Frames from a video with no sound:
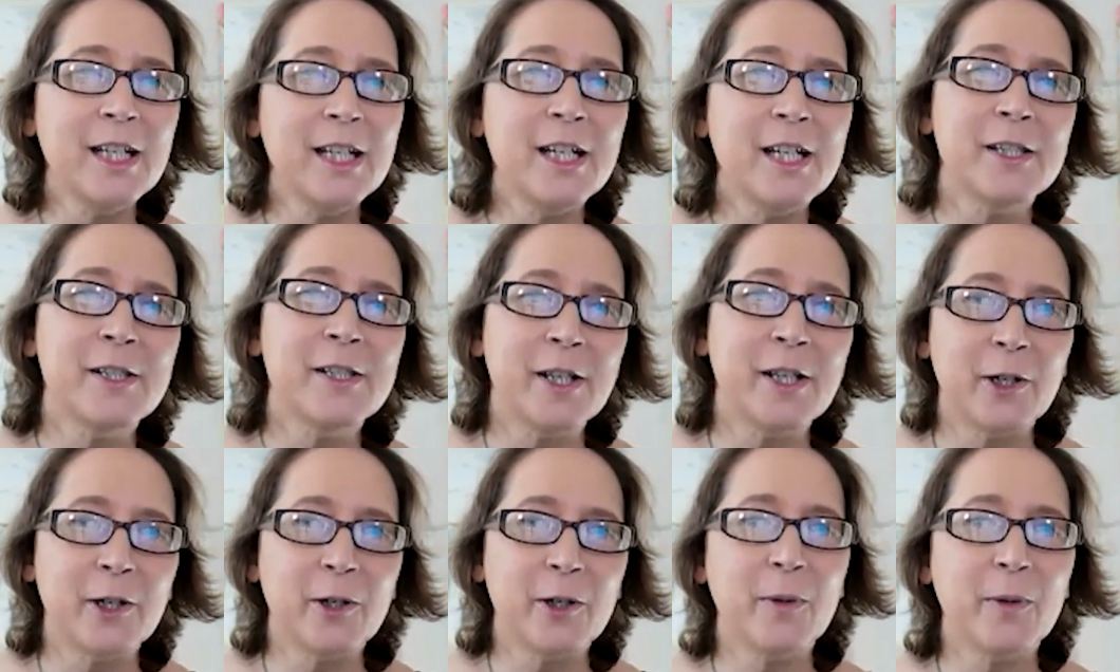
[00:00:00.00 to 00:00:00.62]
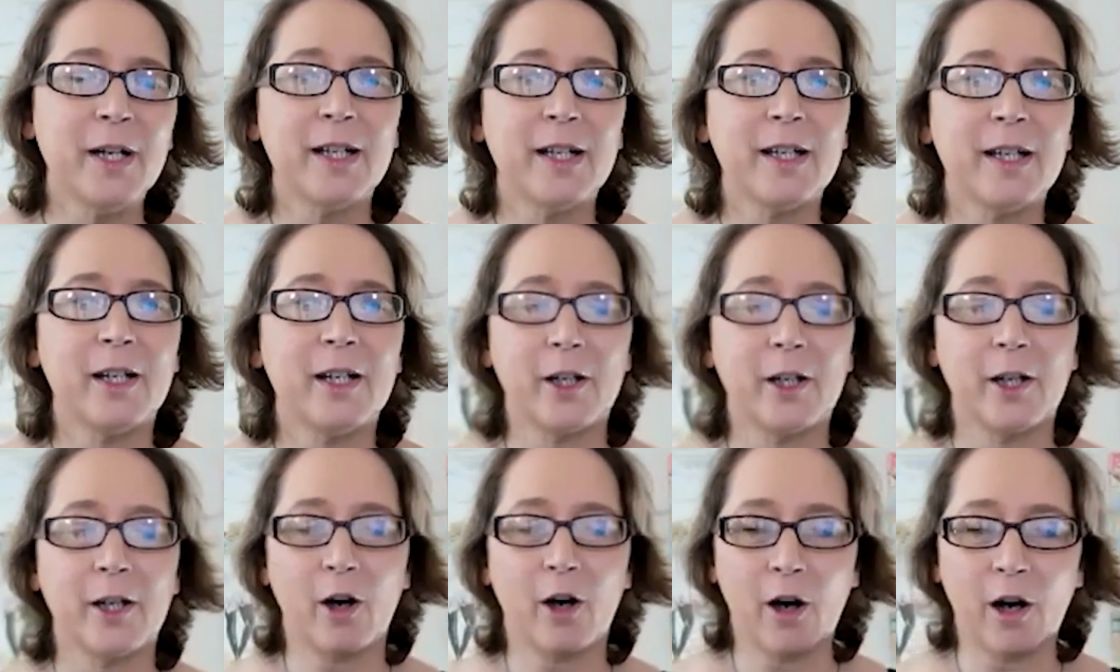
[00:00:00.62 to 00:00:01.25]
So
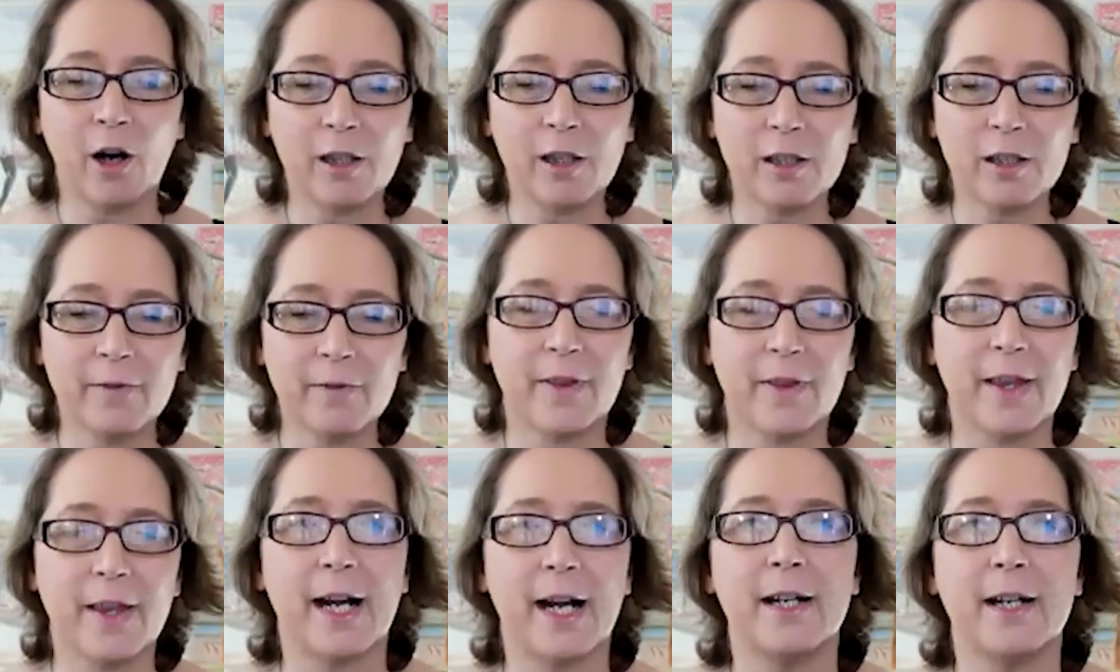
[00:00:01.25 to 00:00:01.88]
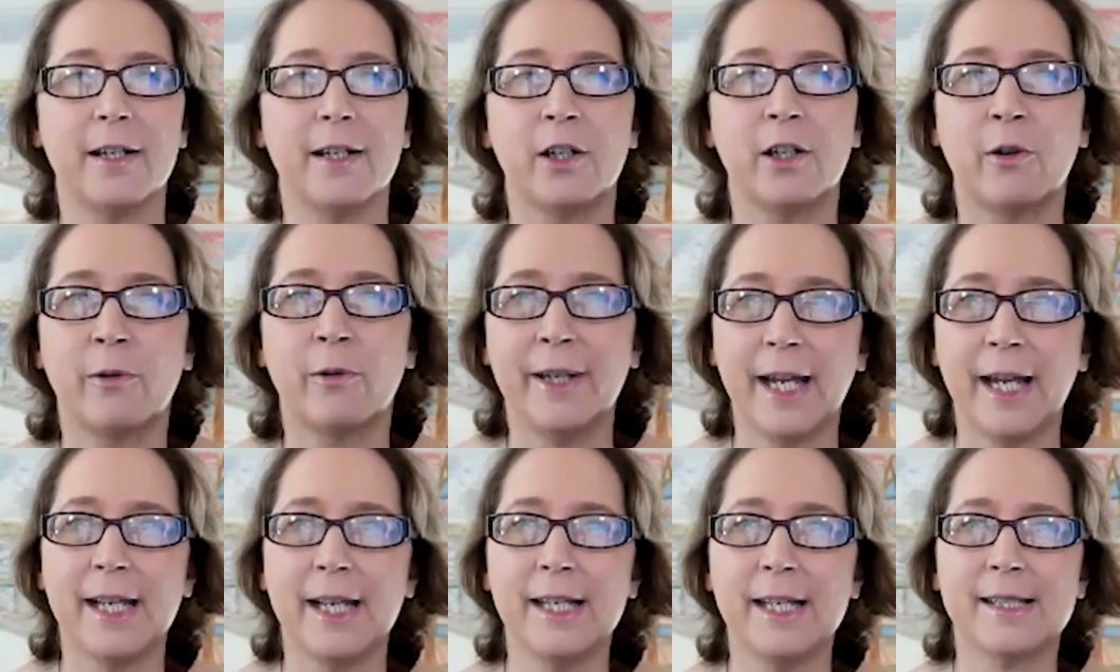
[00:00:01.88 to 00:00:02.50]
all of that
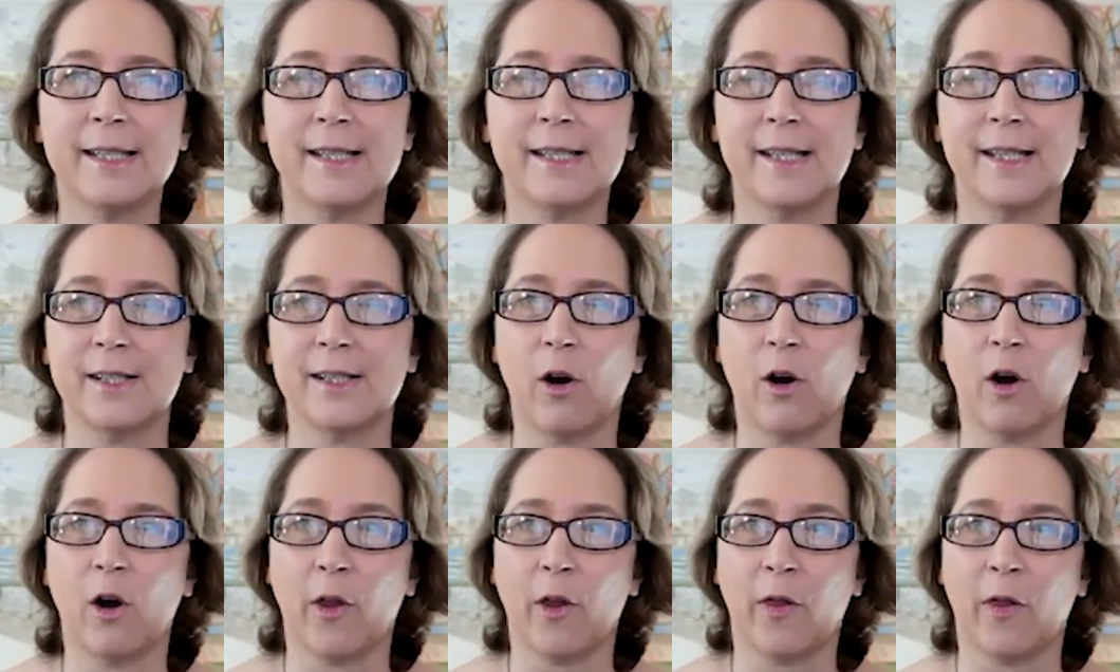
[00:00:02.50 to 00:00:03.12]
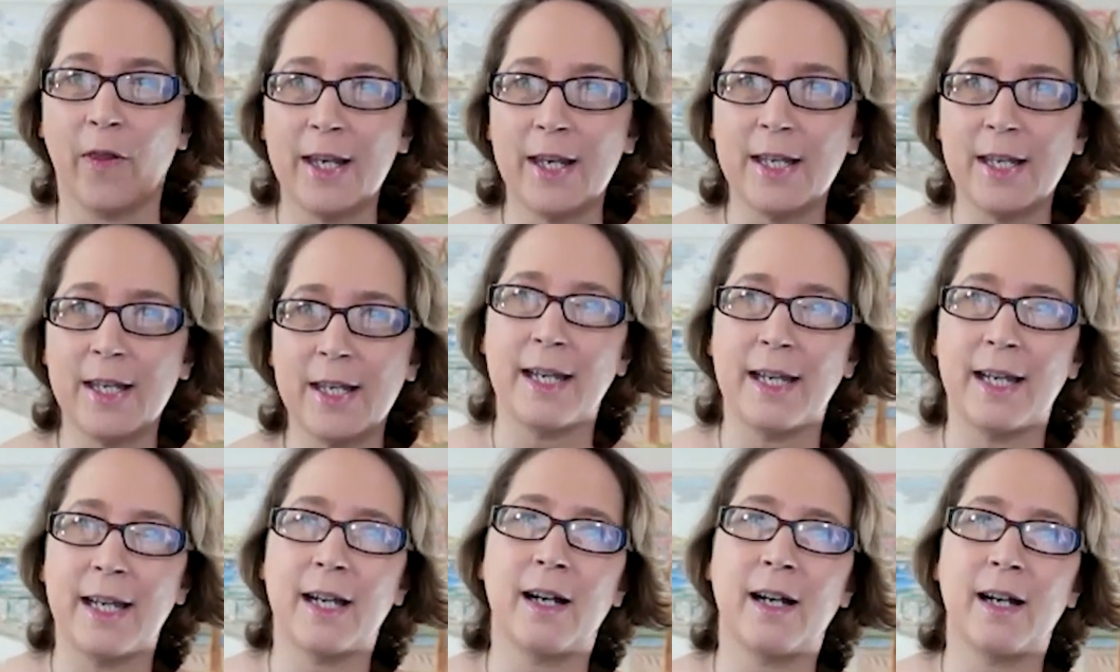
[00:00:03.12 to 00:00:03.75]
creates this
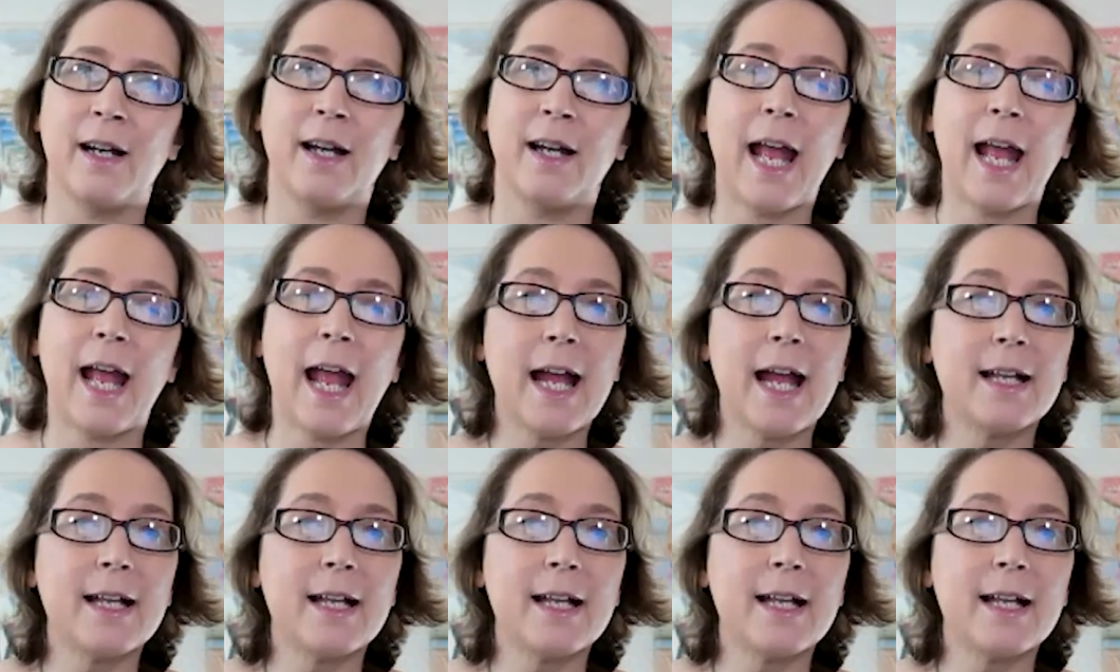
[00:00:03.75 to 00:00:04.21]
authentic and